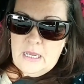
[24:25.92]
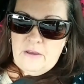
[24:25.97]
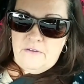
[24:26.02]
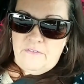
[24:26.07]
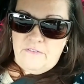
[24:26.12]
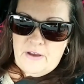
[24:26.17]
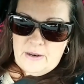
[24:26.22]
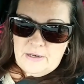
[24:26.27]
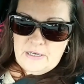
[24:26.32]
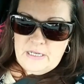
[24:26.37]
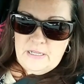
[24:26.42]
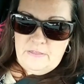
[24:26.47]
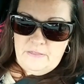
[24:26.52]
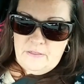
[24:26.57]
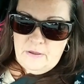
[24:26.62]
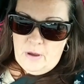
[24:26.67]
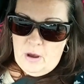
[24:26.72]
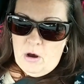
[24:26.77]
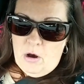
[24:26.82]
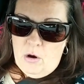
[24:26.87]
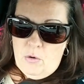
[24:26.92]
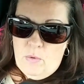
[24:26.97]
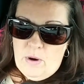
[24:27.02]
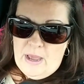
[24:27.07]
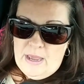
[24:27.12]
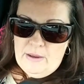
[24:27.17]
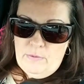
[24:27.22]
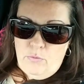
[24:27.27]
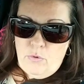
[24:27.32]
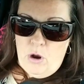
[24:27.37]
If I did the
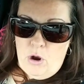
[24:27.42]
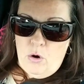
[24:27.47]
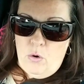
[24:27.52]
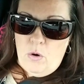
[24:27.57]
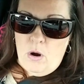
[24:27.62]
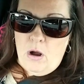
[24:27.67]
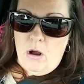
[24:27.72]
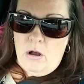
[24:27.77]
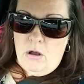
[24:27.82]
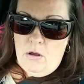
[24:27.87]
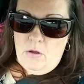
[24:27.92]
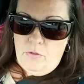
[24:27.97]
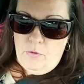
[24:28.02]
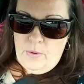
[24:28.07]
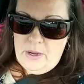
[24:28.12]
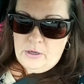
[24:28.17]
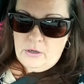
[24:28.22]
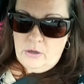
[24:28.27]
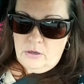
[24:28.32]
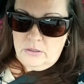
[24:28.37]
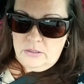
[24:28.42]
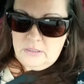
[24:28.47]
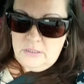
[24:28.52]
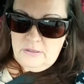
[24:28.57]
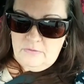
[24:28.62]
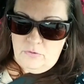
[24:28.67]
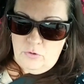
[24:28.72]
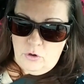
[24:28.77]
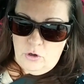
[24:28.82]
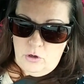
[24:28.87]
hallway row all the way across the
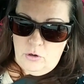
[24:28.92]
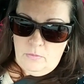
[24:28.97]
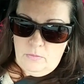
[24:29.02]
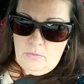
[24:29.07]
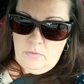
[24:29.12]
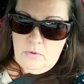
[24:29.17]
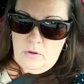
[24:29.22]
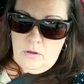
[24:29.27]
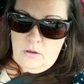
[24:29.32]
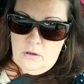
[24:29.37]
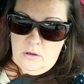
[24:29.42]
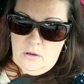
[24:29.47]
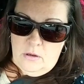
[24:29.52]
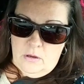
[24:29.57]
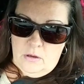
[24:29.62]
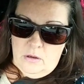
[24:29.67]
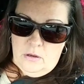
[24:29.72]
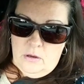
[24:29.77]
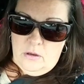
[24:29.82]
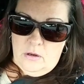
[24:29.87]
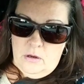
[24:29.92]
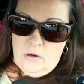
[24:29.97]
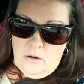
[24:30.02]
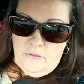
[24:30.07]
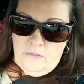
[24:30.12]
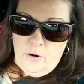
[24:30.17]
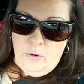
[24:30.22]
living room,